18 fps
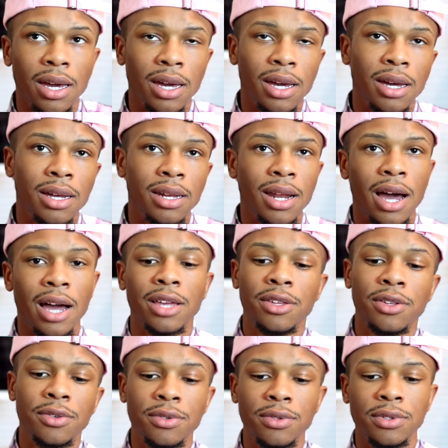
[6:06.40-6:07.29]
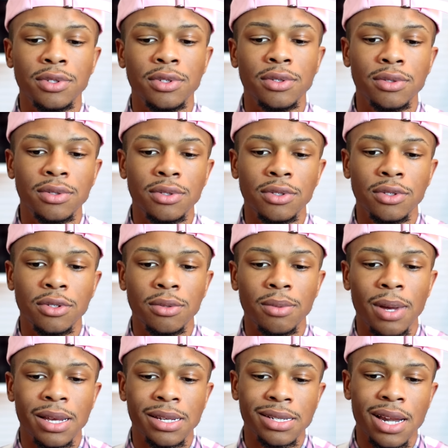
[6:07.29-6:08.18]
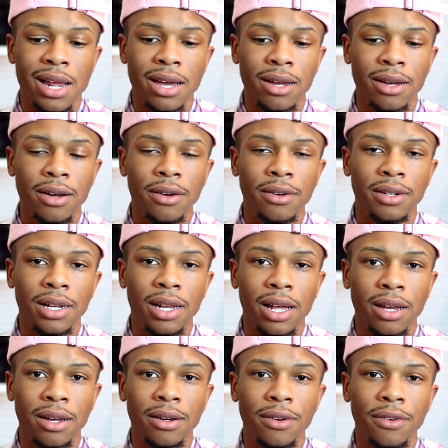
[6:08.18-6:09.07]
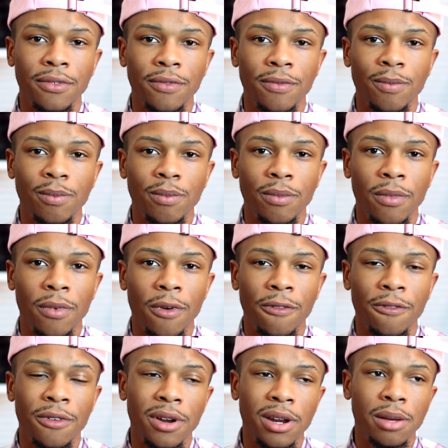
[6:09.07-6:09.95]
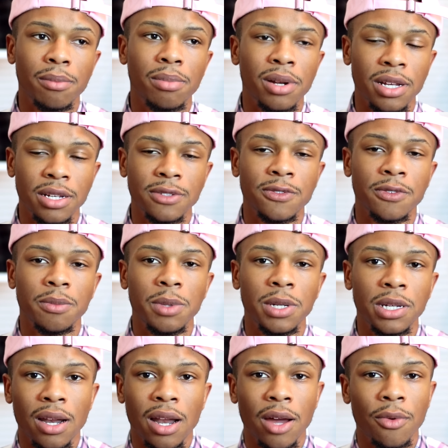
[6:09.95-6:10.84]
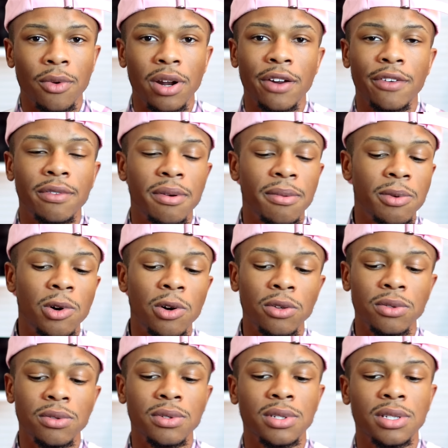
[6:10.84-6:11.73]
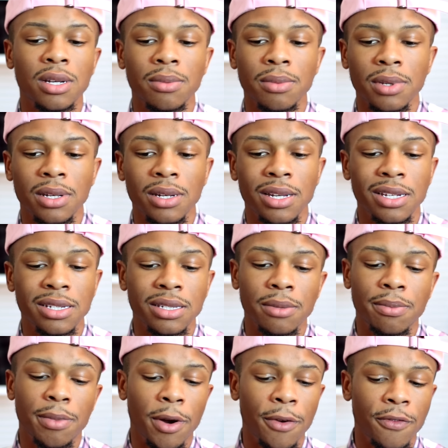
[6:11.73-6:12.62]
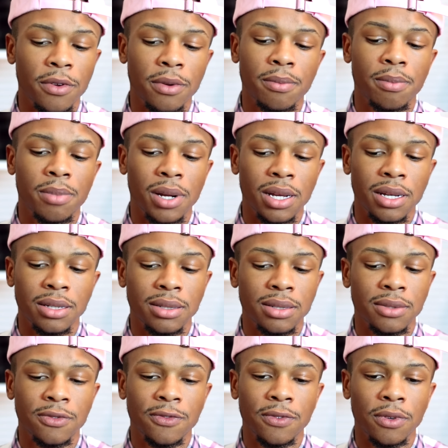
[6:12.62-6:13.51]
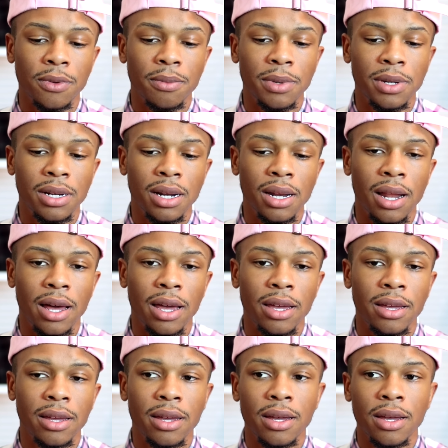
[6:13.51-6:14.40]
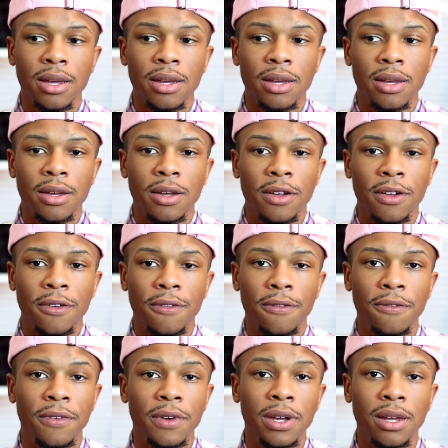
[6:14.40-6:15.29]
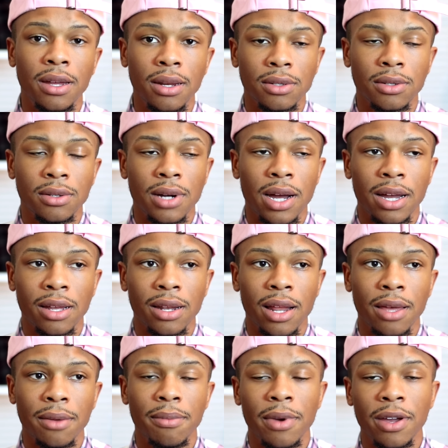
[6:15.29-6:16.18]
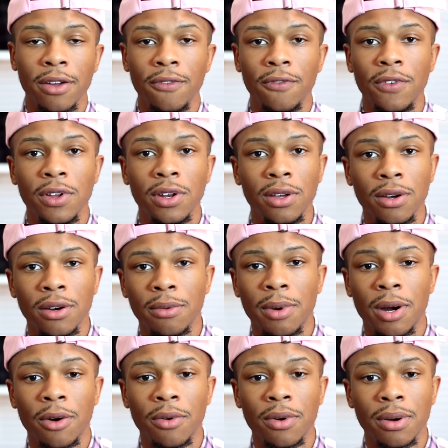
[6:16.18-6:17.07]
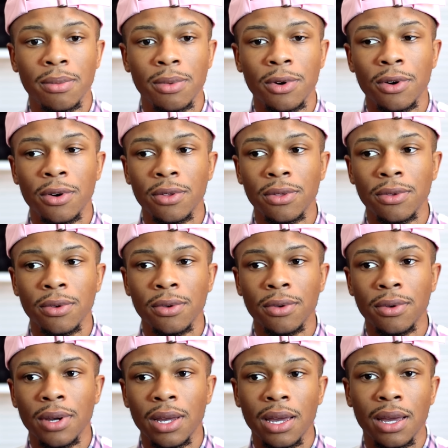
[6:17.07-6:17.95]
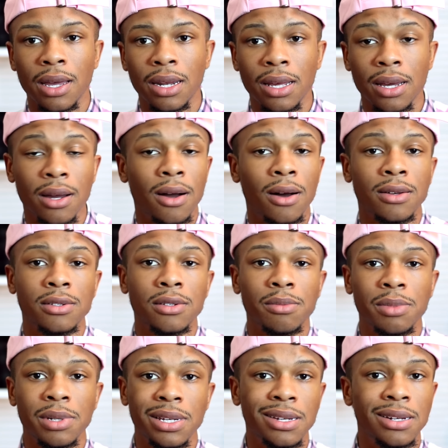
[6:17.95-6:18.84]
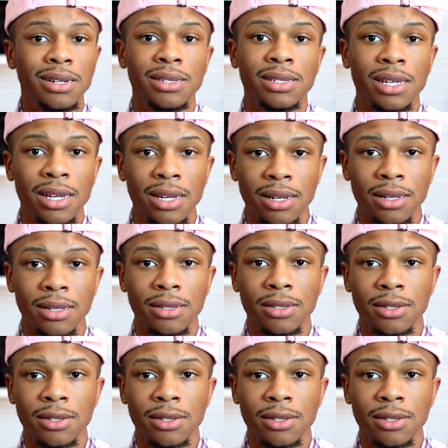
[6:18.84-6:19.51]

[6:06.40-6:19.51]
And I use YouTube as like a, like a, a venting place for me. Like whenever I'm going through something, it's the perfect place for me to like vent, or I can like make a video about what I'm going through, and it can also be entertaining.